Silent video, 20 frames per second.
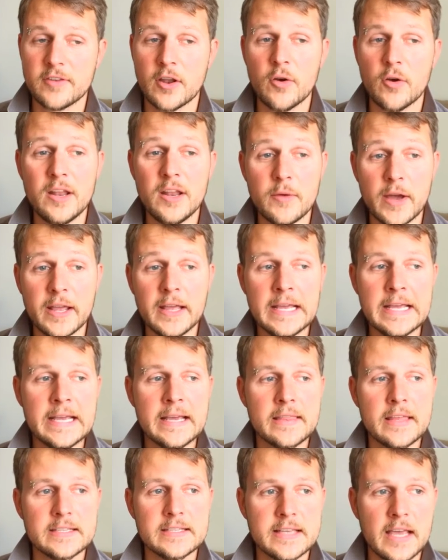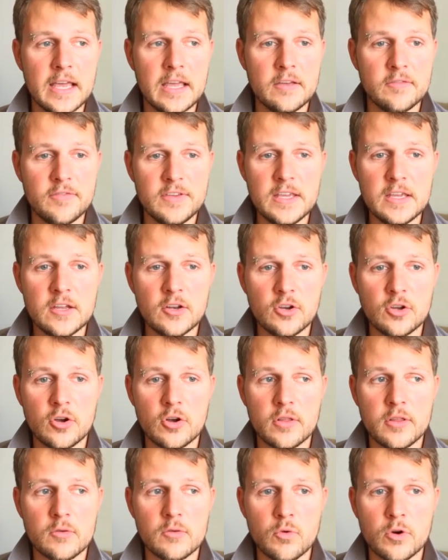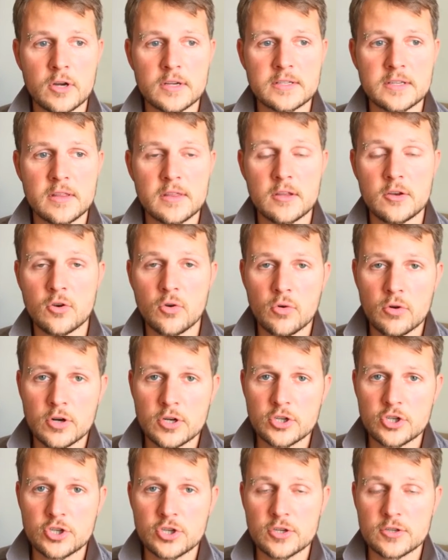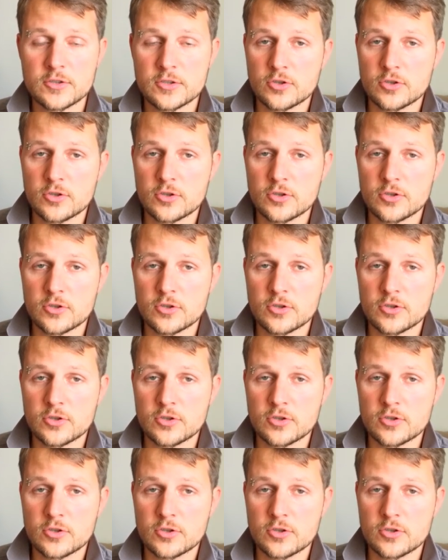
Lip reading: Now anyway, there's a vegan girl that works in the Norwich